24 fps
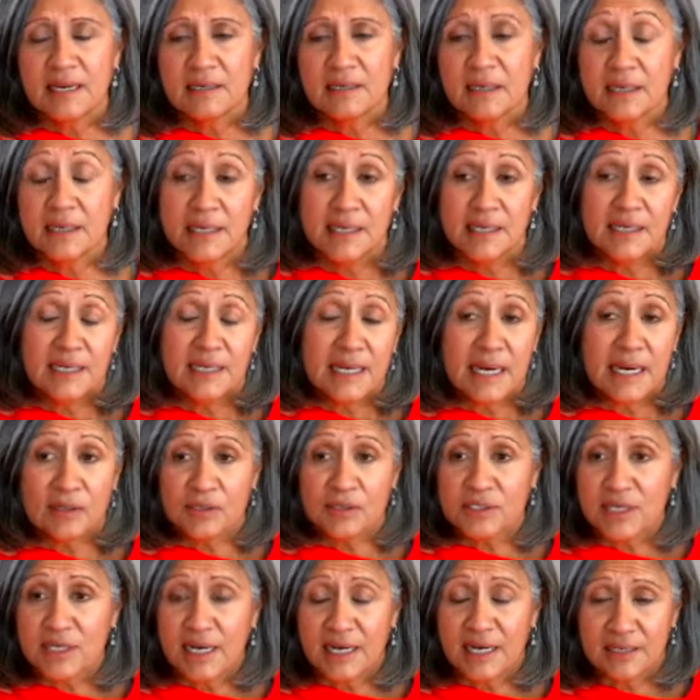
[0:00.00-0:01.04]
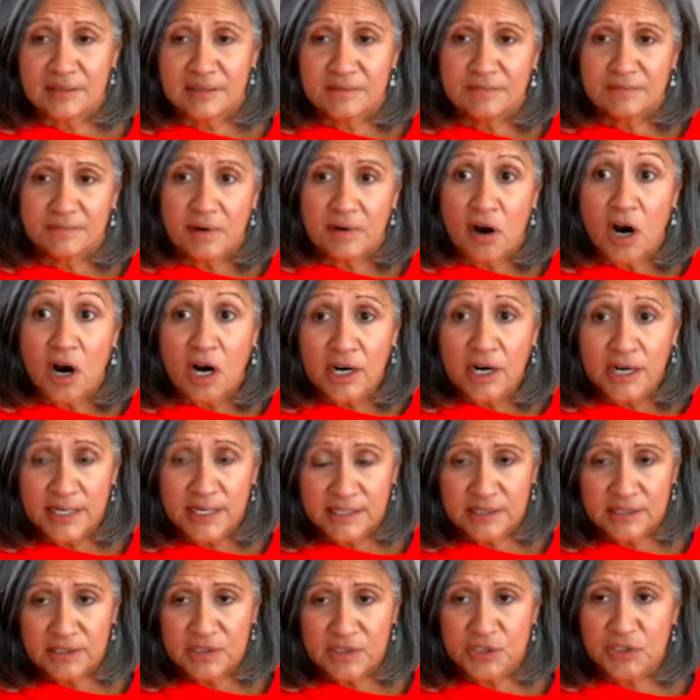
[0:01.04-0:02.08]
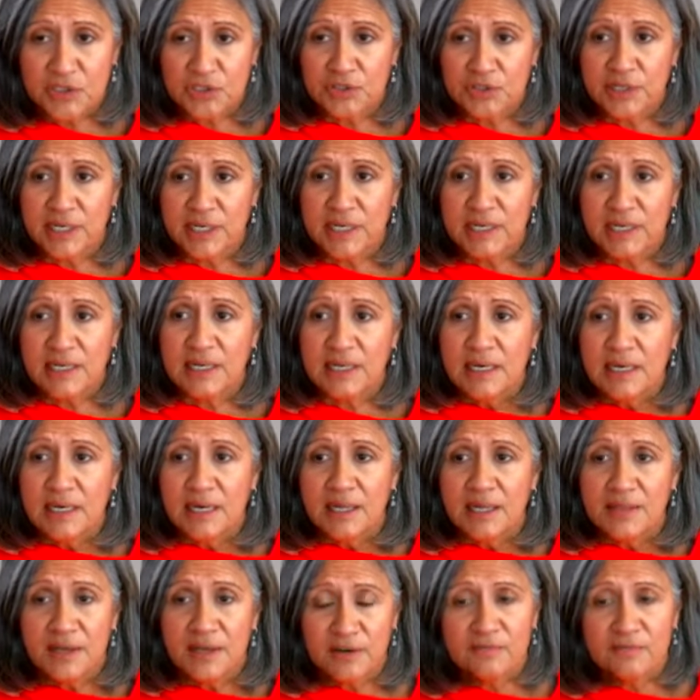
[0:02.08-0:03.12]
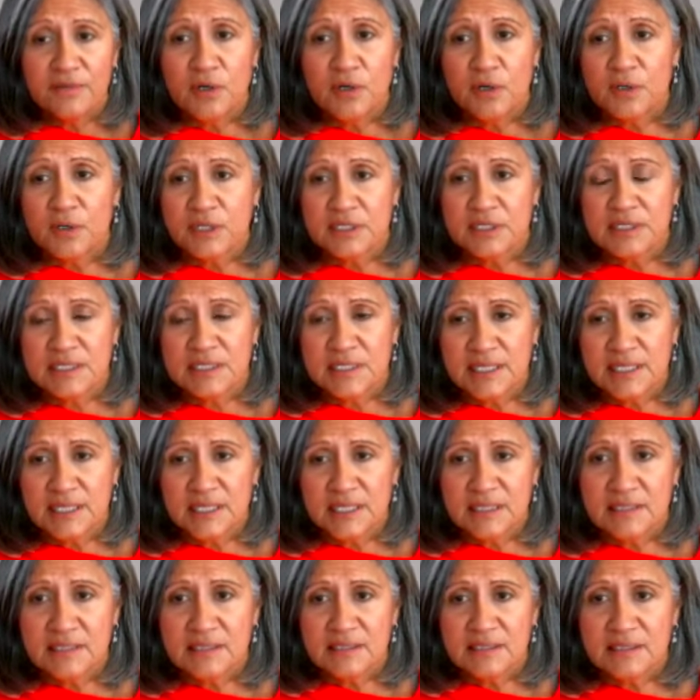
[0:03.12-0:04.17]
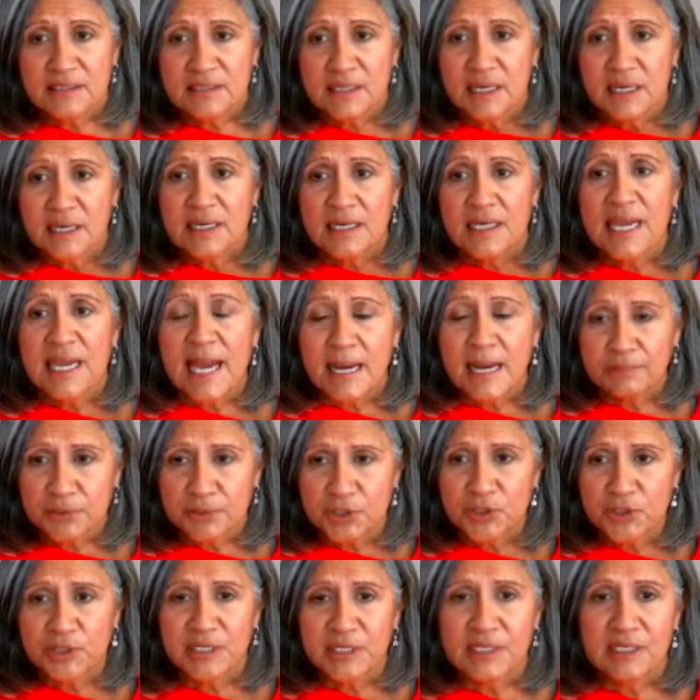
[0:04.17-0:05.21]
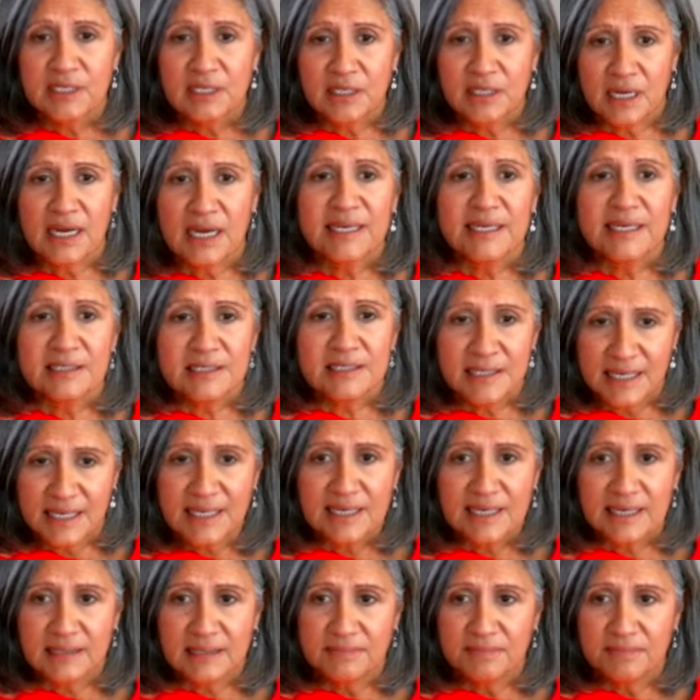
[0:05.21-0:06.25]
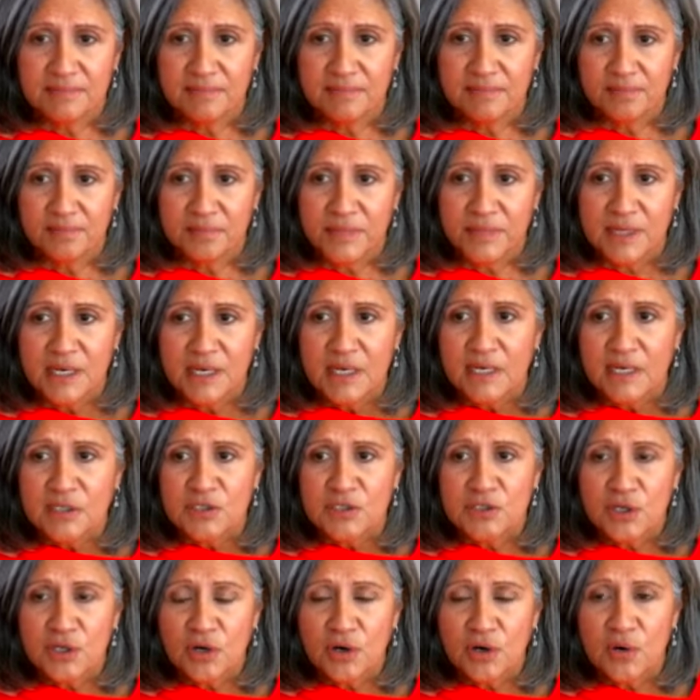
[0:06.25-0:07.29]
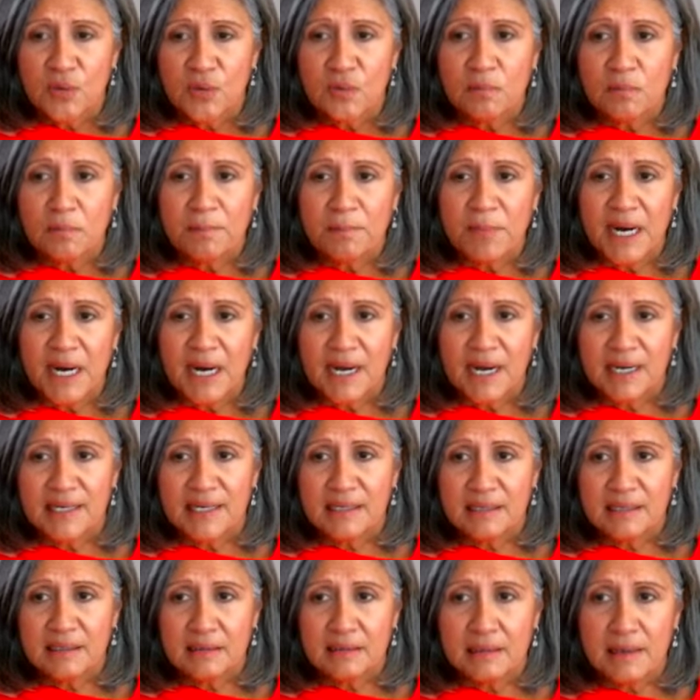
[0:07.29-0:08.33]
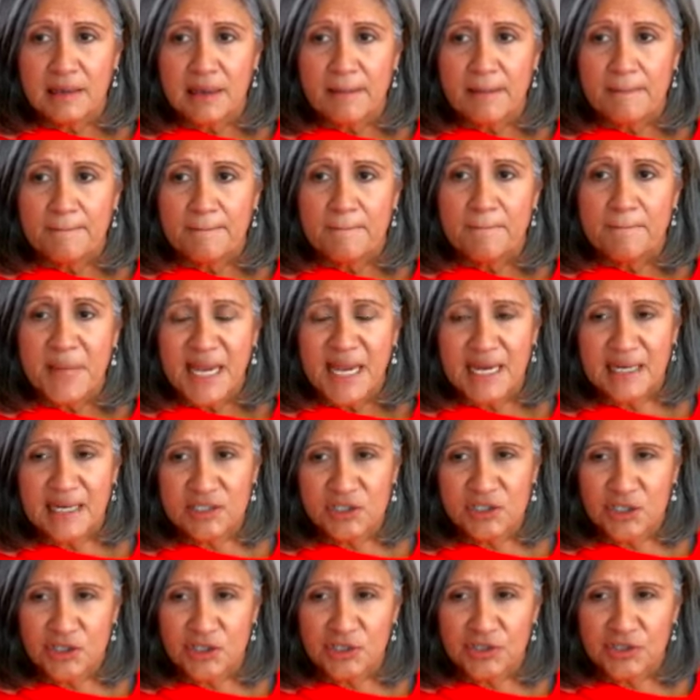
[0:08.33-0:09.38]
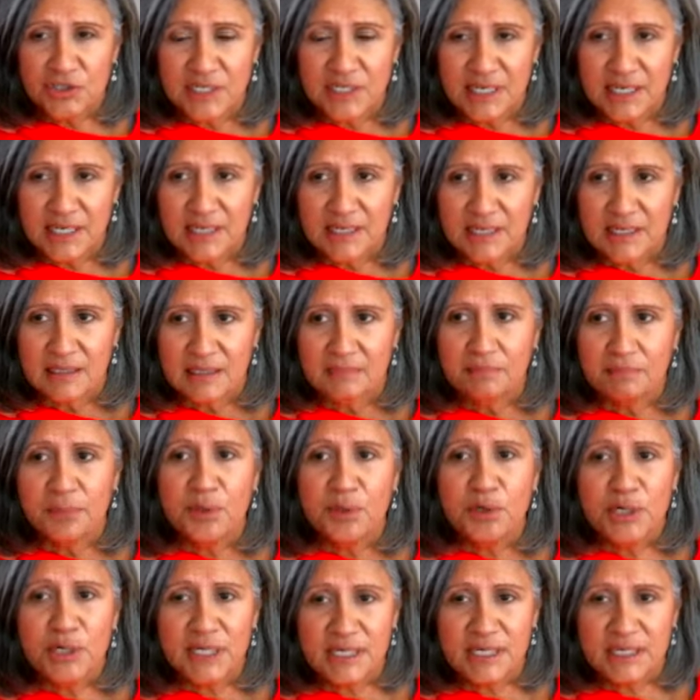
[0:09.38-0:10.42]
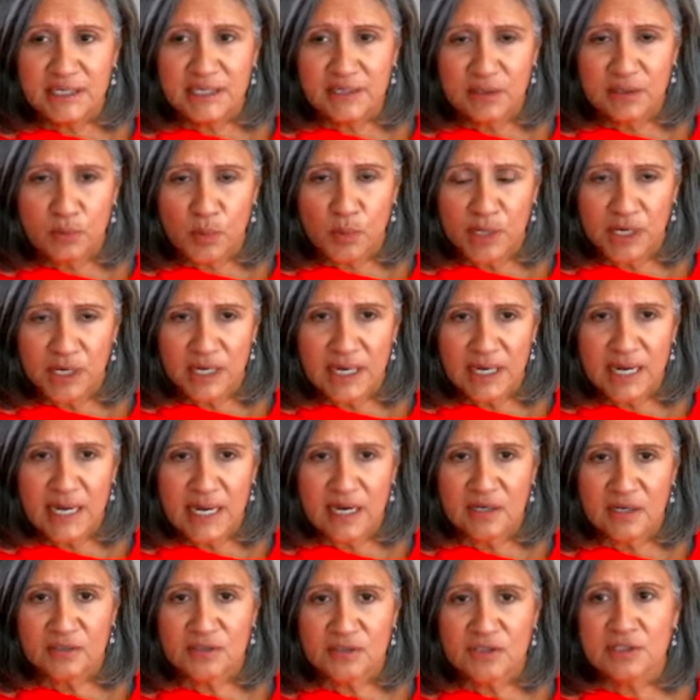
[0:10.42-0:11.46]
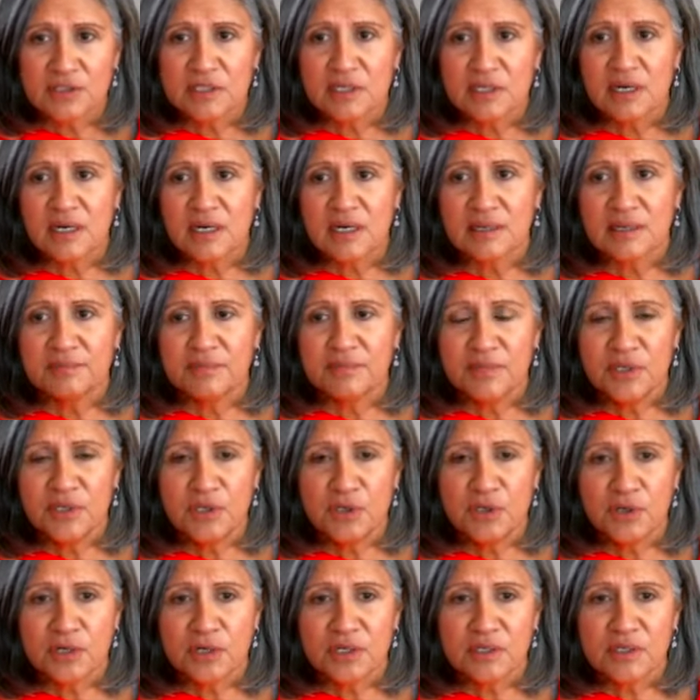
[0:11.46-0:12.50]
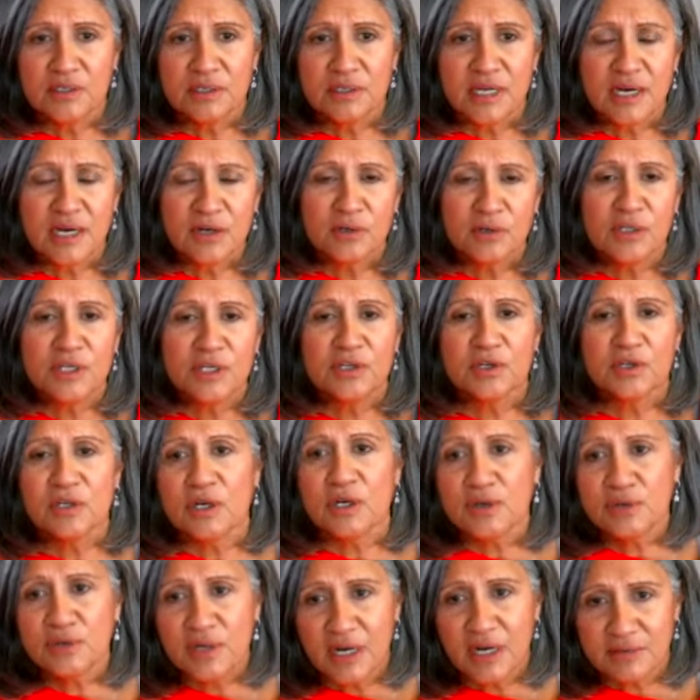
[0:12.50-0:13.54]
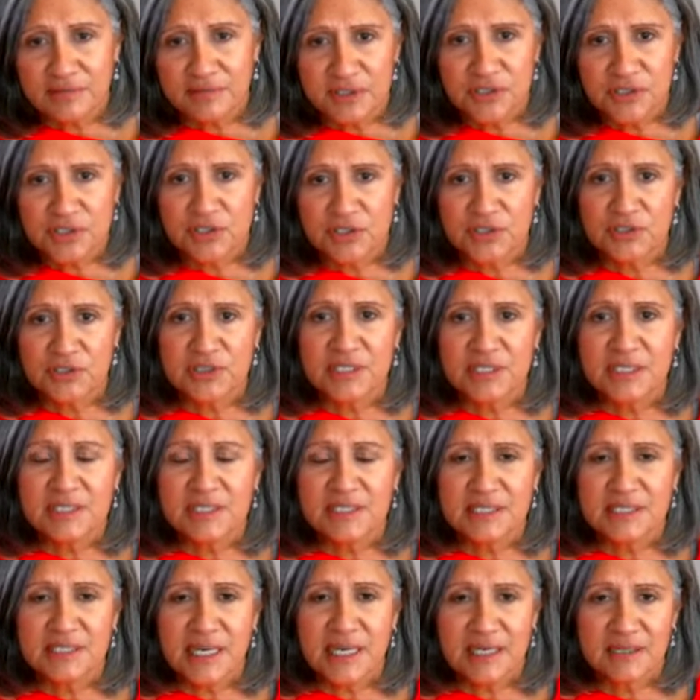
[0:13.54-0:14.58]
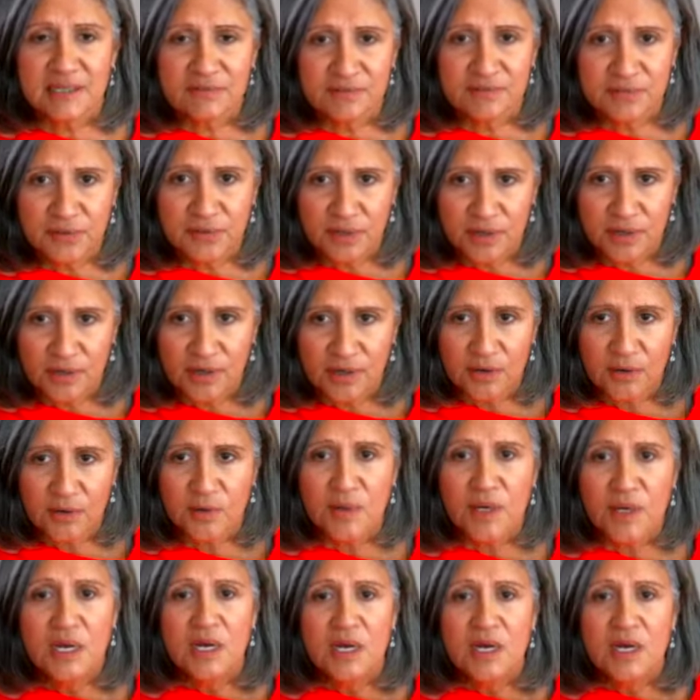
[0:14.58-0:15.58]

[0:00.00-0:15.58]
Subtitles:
again, outside of our industry, their focus is capturing client data. So by managing your data, putting it in a warehouse, not only your loan officers can stay in flow